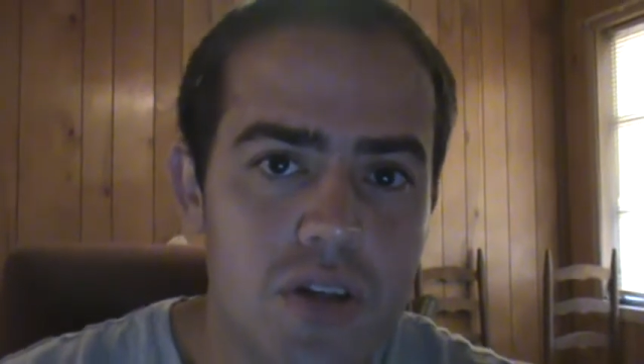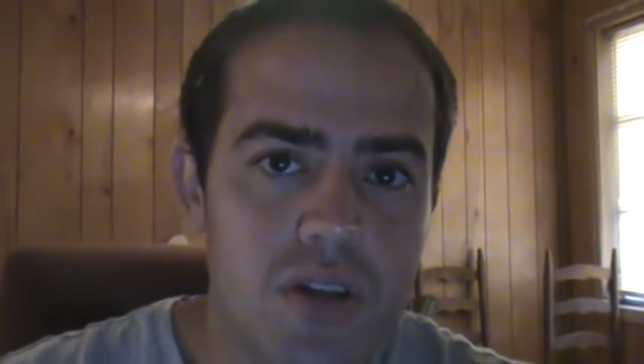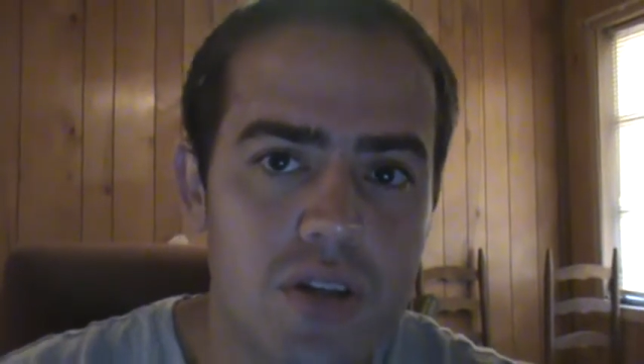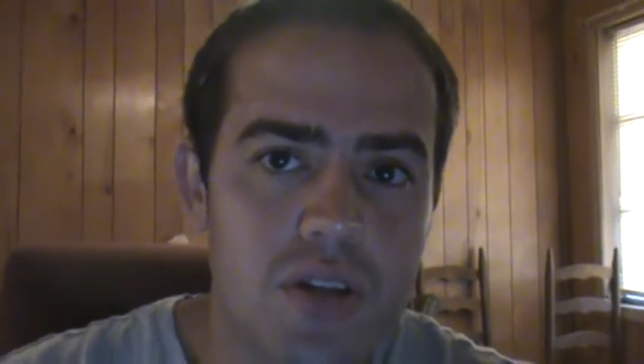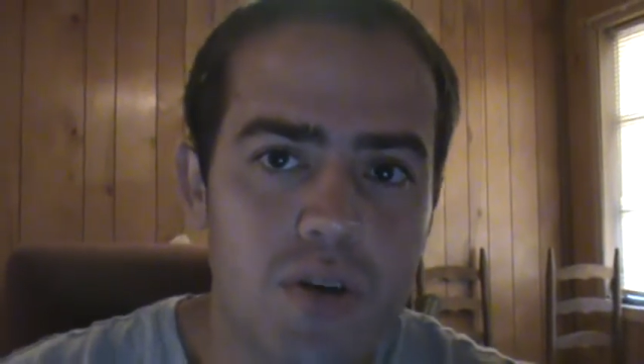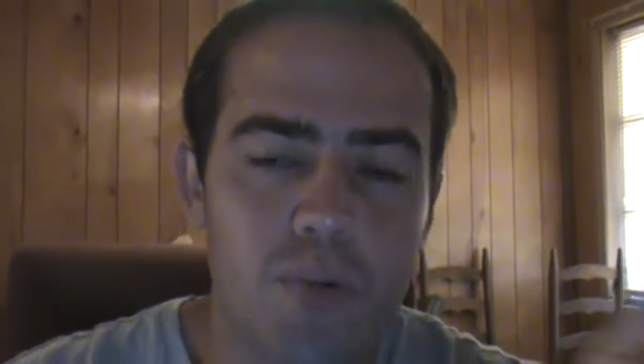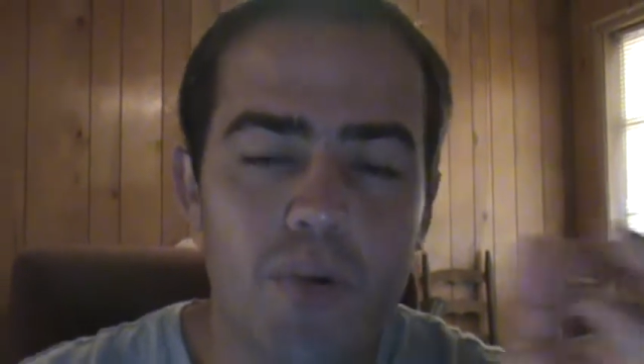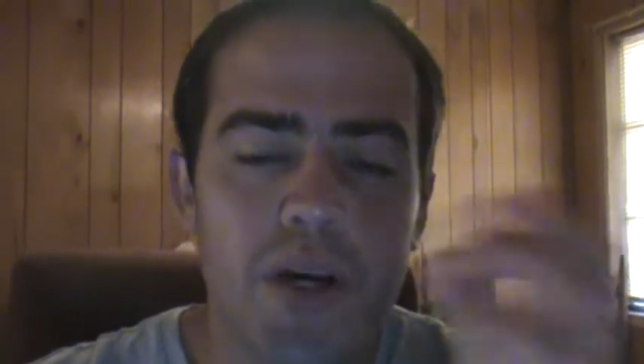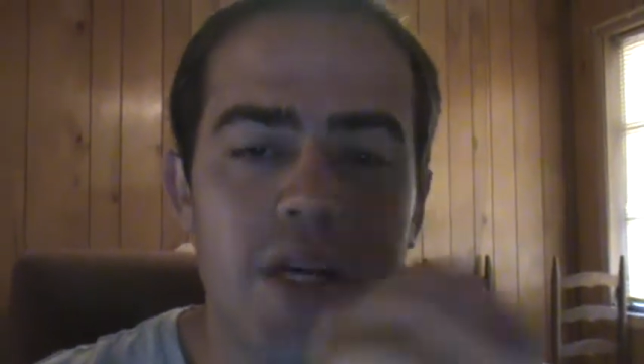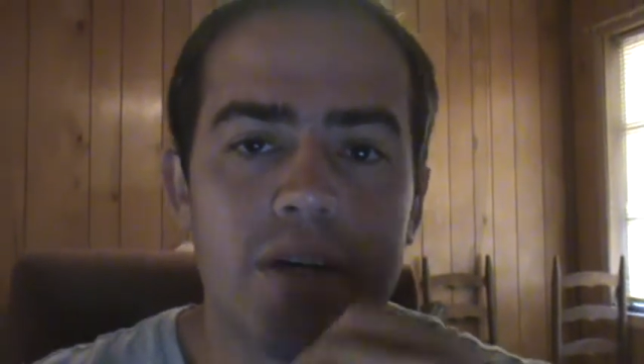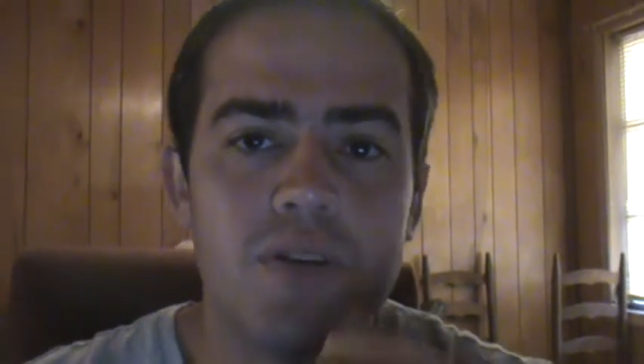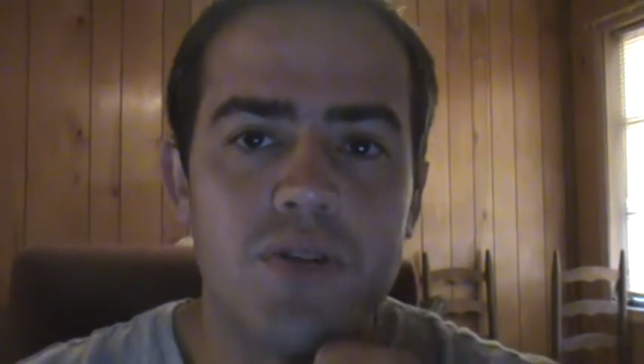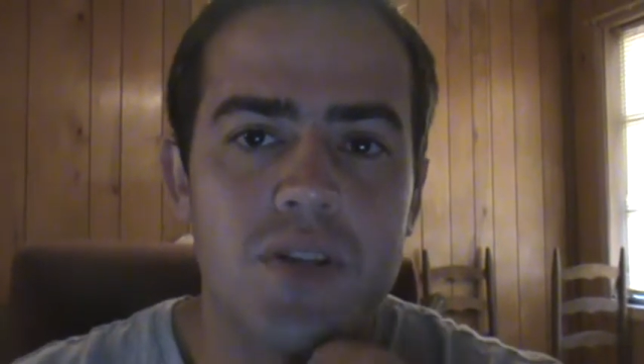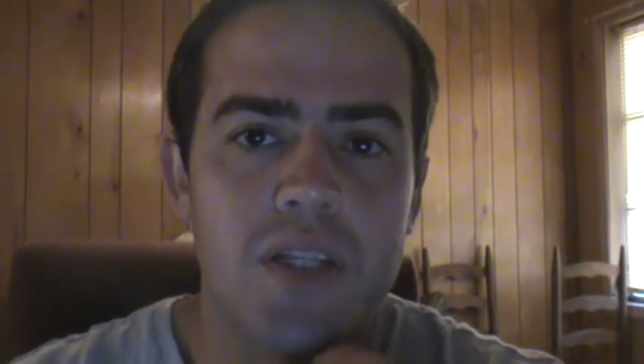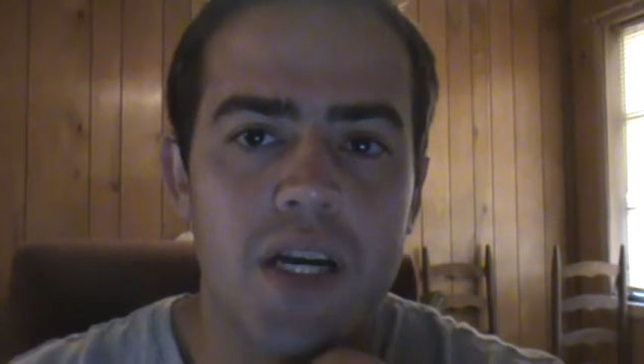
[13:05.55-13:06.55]
that we
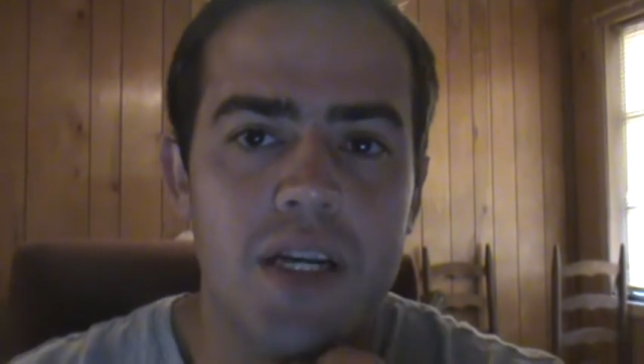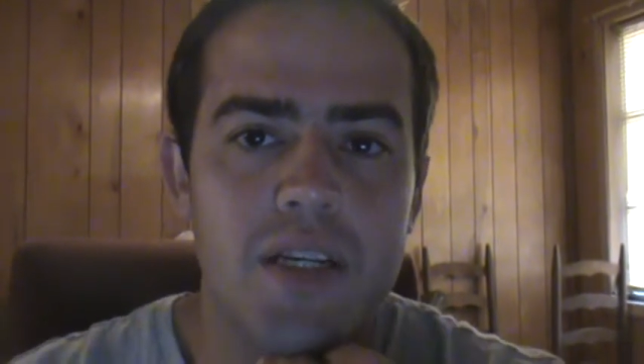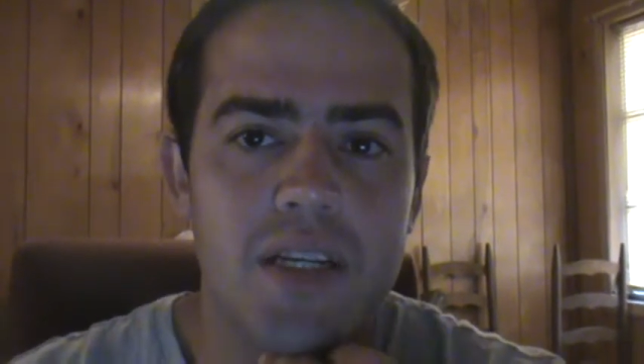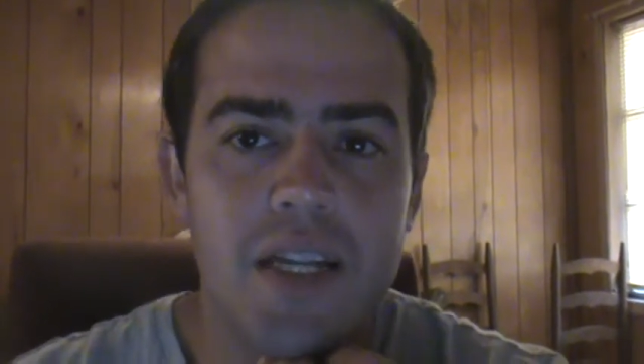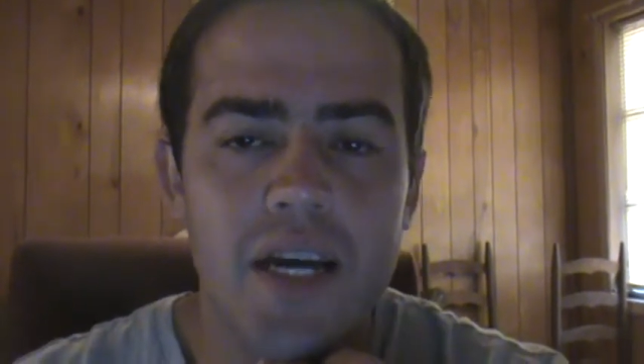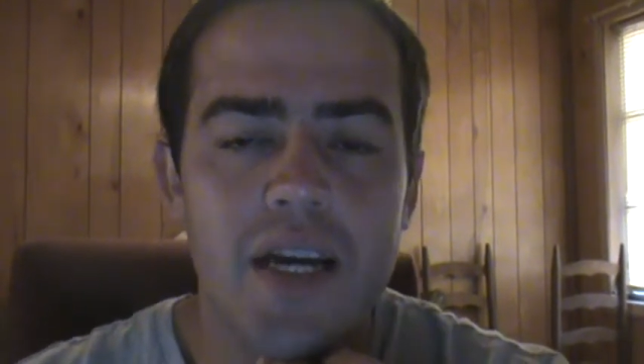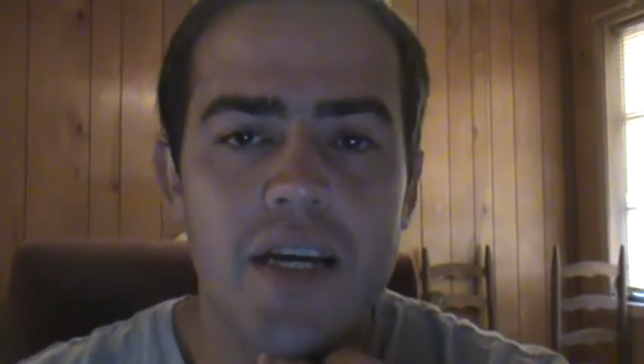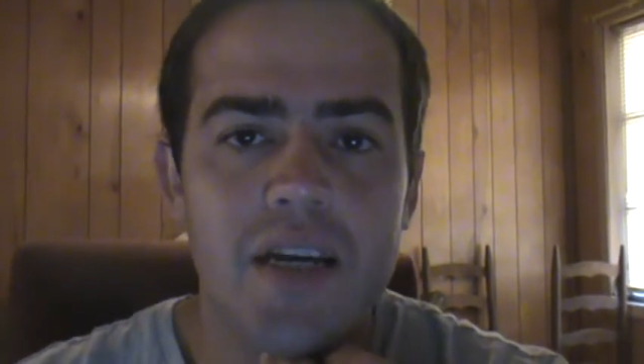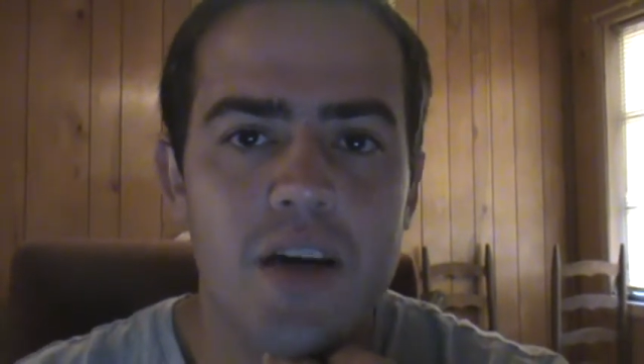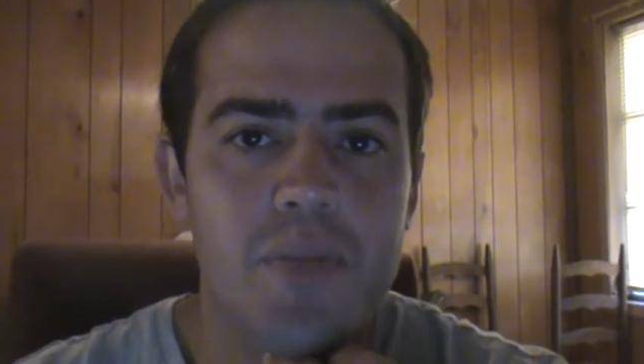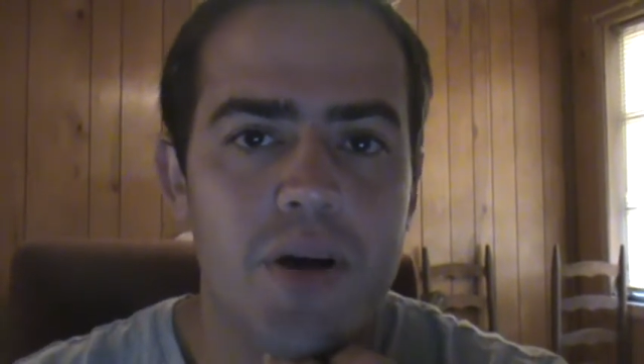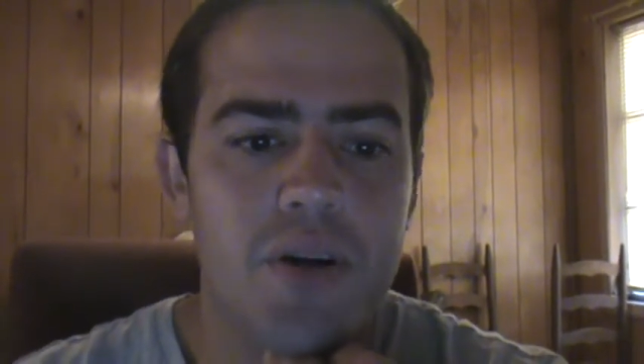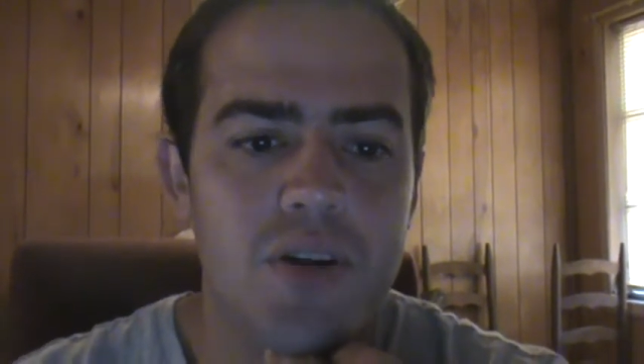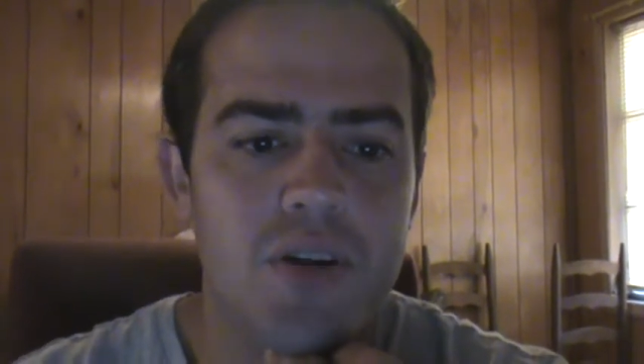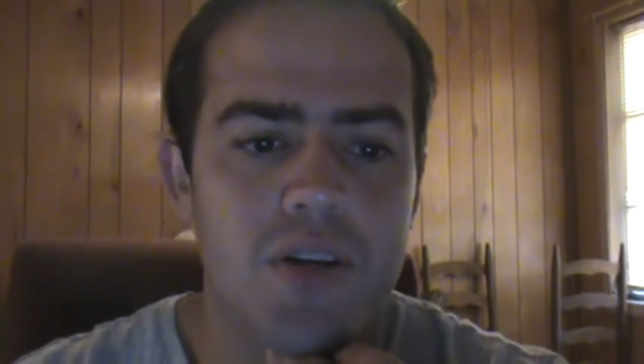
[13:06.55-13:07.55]
understand today
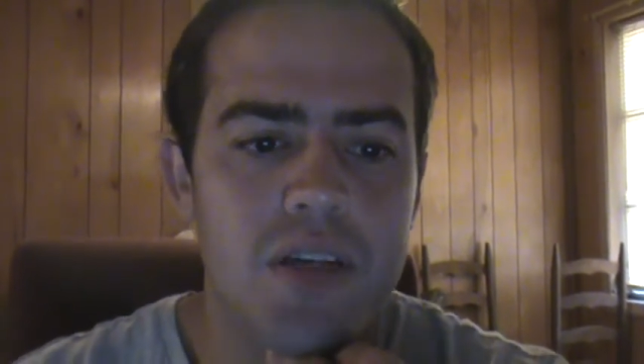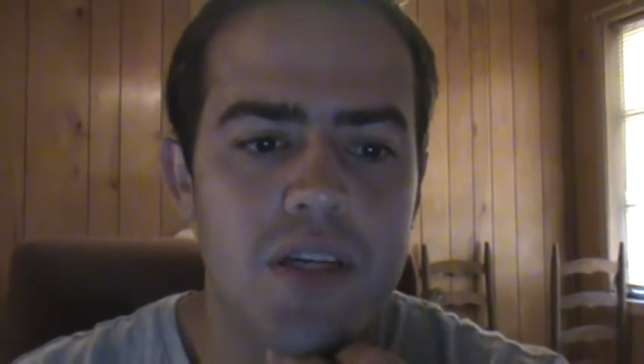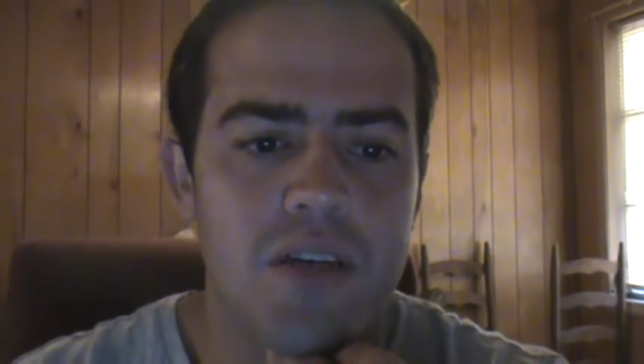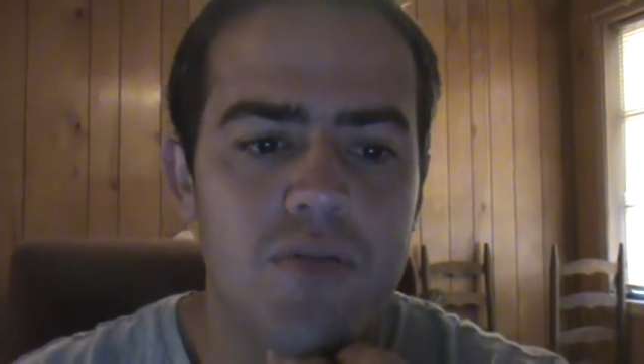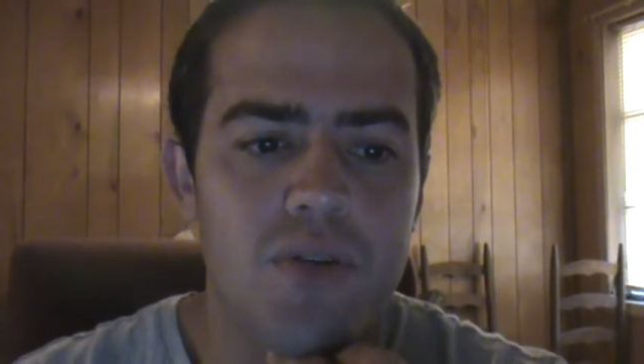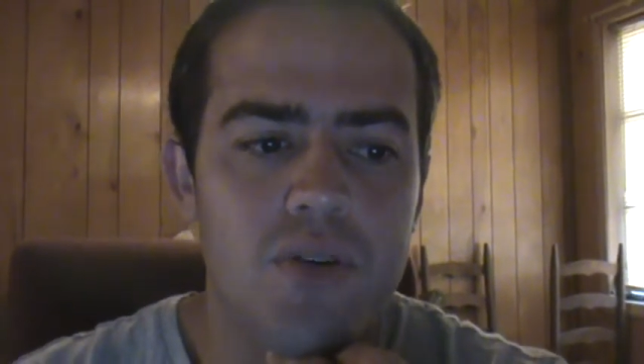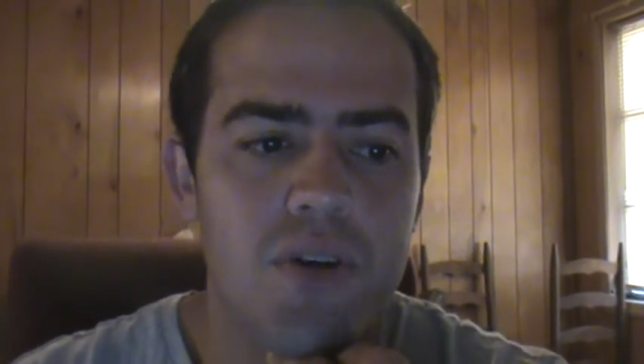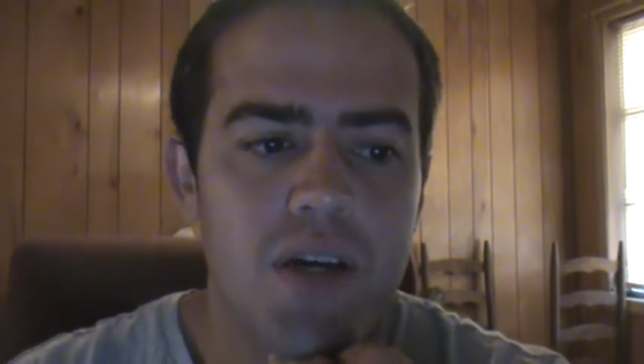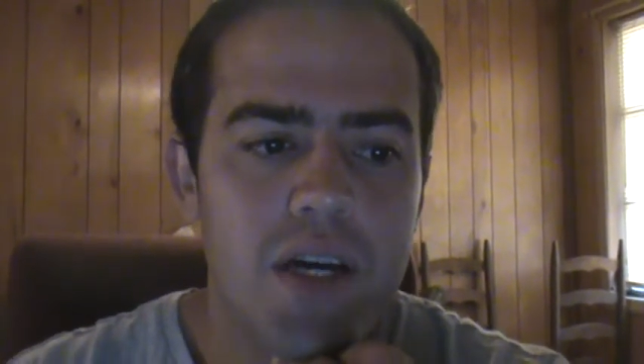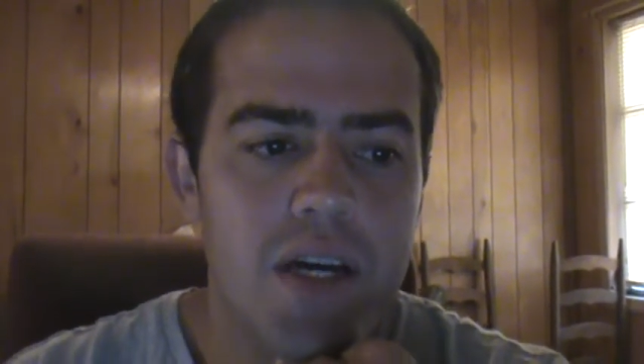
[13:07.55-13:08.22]
about good and evil.